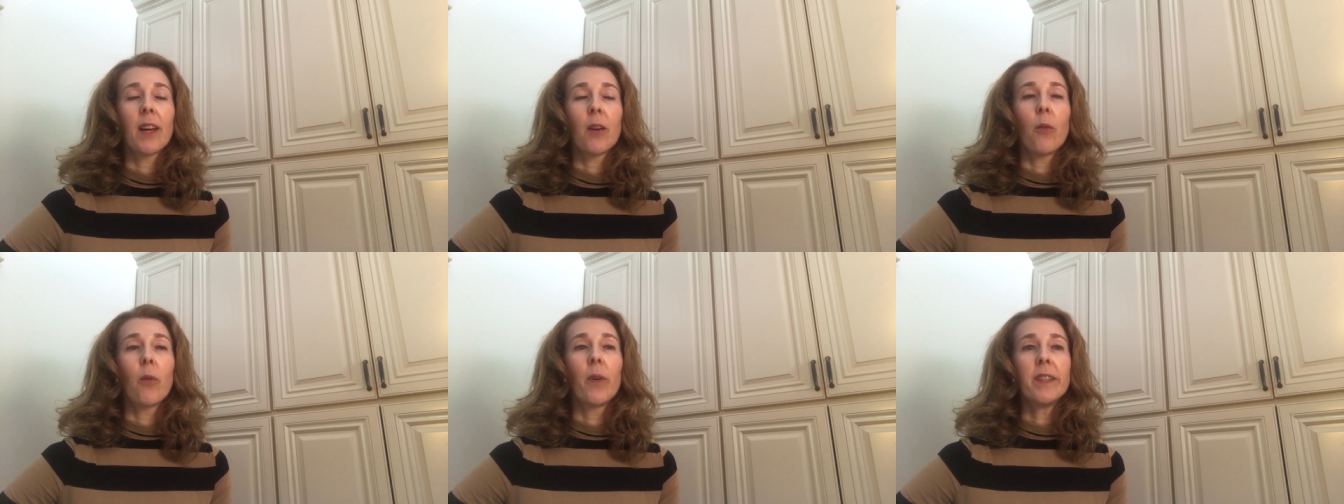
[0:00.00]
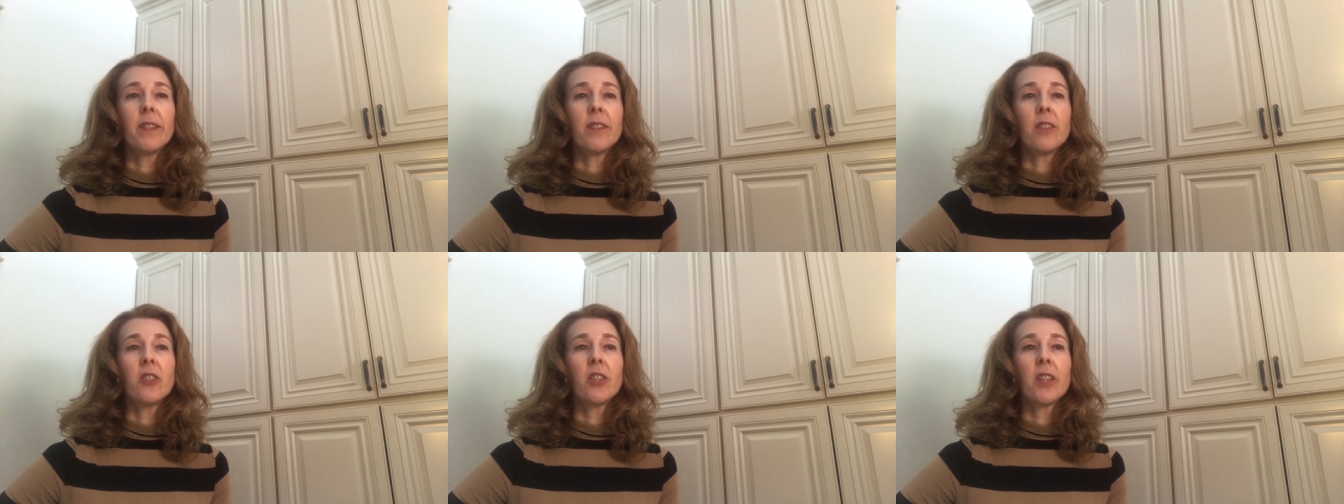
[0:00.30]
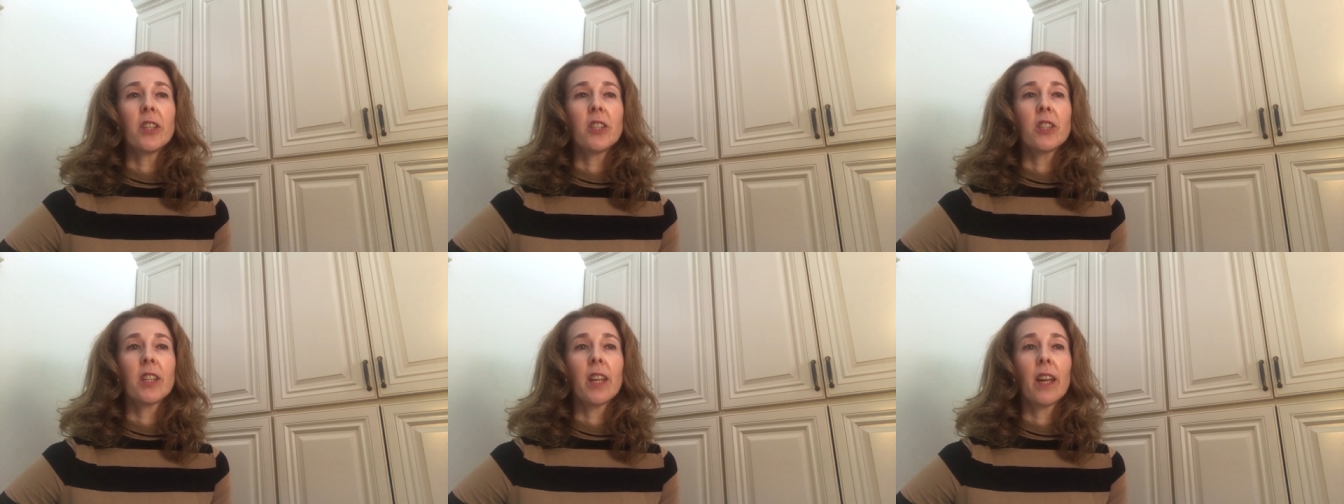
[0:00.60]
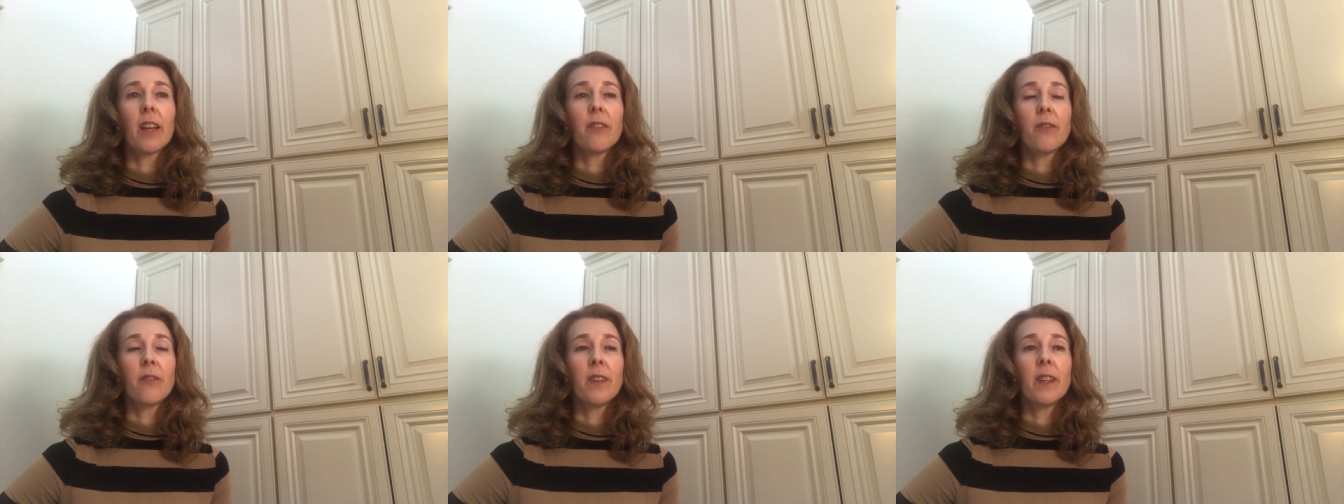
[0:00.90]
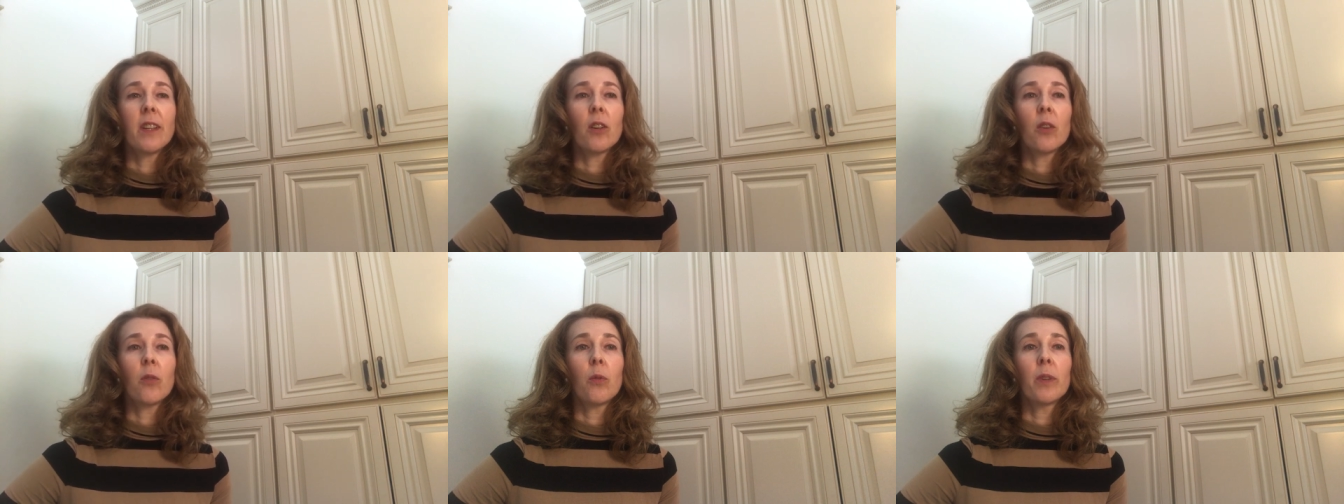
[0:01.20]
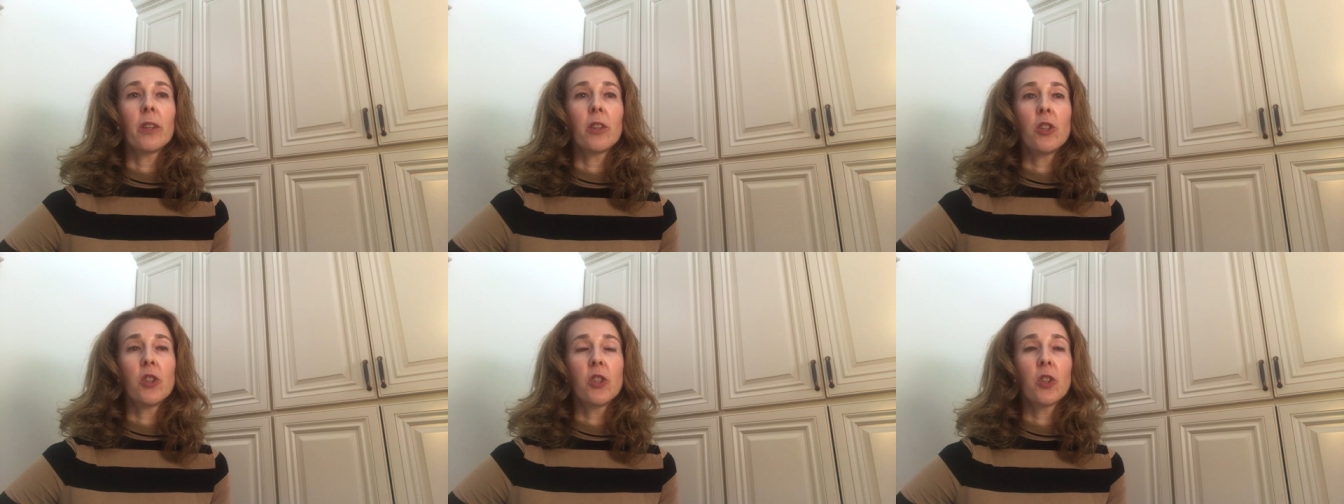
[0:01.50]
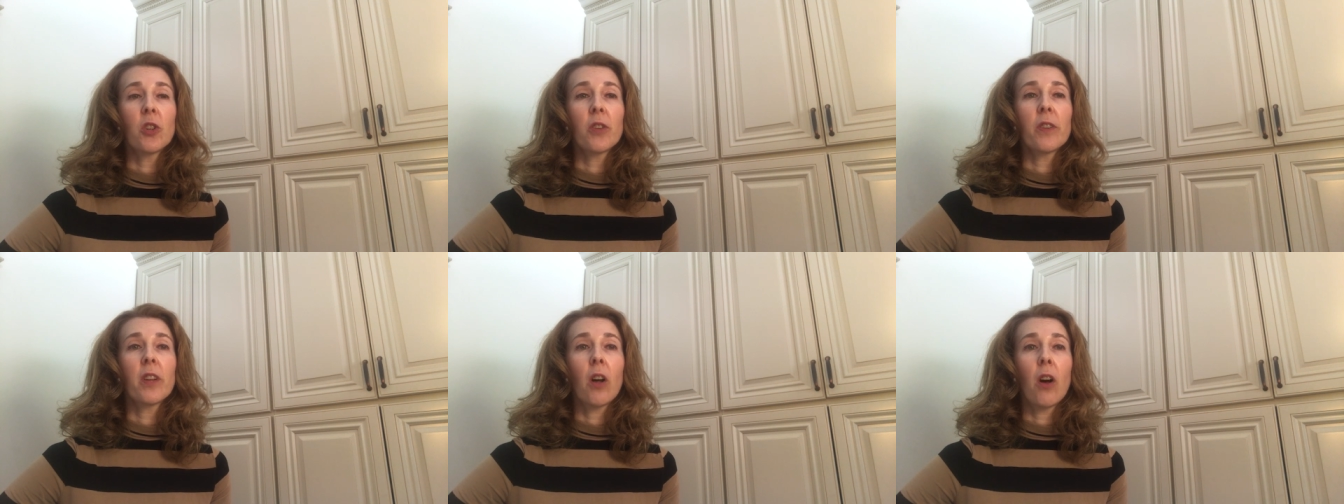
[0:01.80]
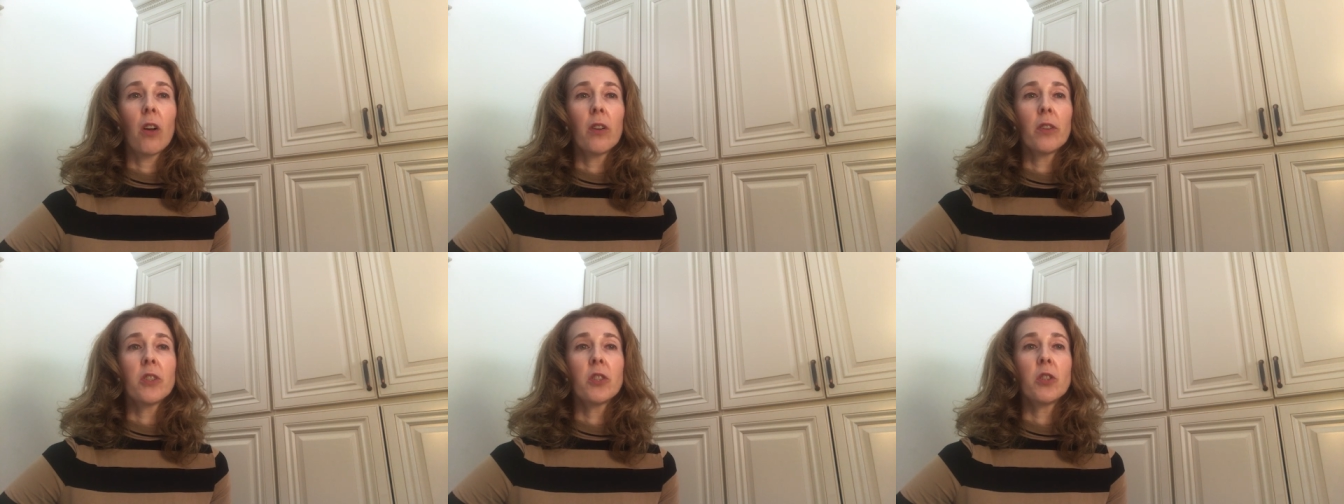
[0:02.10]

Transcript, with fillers: One suggestion I feel will ensure that all